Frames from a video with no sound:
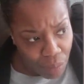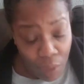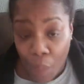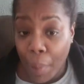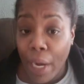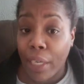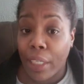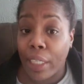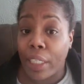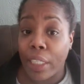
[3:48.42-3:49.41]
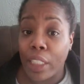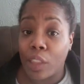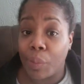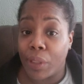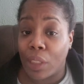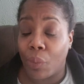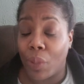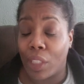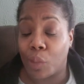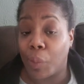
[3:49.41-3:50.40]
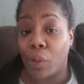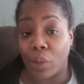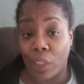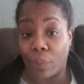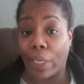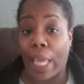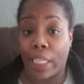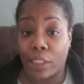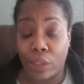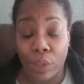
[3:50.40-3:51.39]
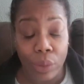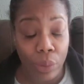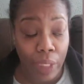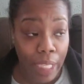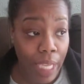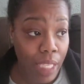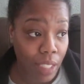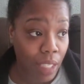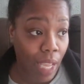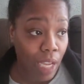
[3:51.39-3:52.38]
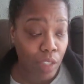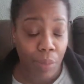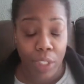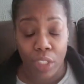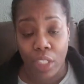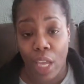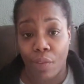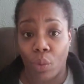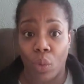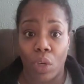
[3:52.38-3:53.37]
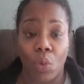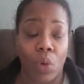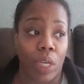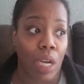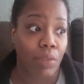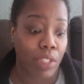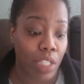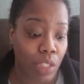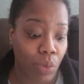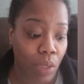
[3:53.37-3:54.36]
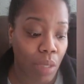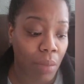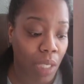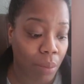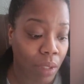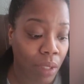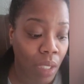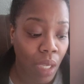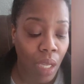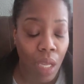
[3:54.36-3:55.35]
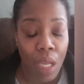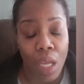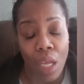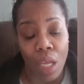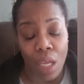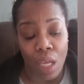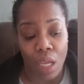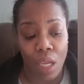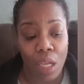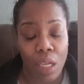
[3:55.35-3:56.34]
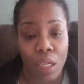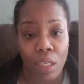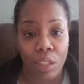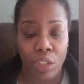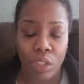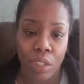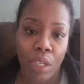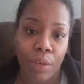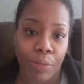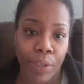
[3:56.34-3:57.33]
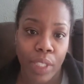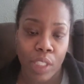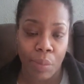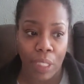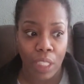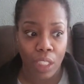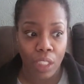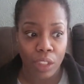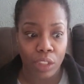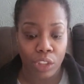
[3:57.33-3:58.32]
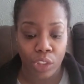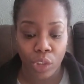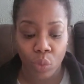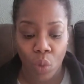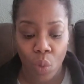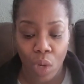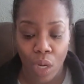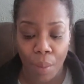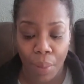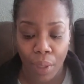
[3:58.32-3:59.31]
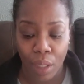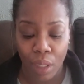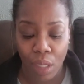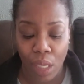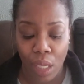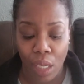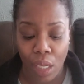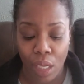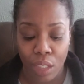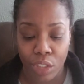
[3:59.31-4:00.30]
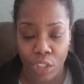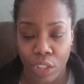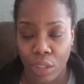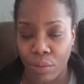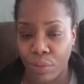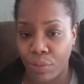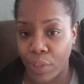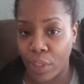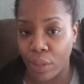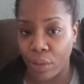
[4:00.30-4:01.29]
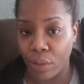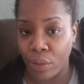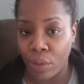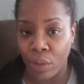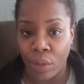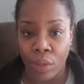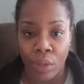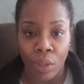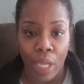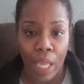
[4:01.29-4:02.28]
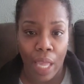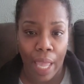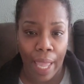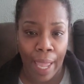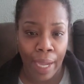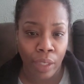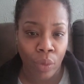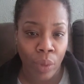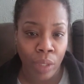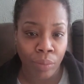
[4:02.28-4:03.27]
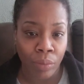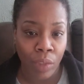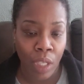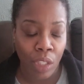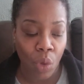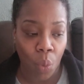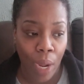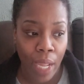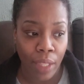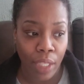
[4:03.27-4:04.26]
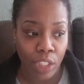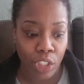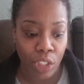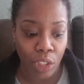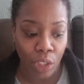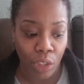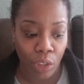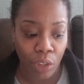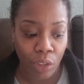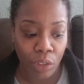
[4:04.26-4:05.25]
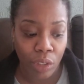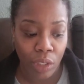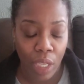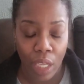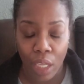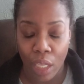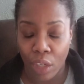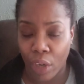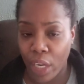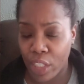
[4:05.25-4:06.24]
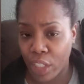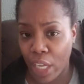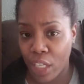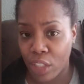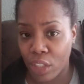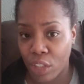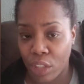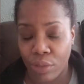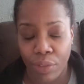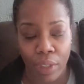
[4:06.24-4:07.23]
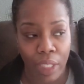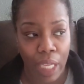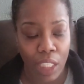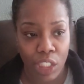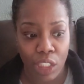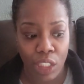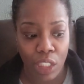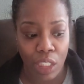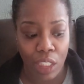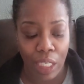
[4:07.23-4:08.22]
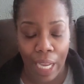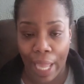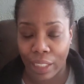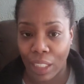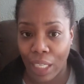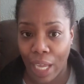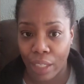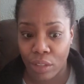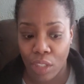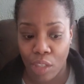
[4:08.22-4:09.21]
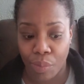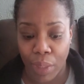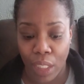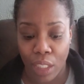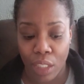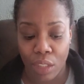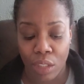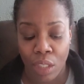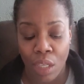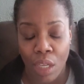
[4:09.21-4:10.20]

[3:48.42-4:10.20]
Apparently her husband's somewhere supposedly relaxing too and the kids at the house, but she's having a one-on-one conversation with her mama. And she's in her feelings because she grew up and didn't feel adequate in the way that she learned and her education. She felt like she lacked a lot of stuff because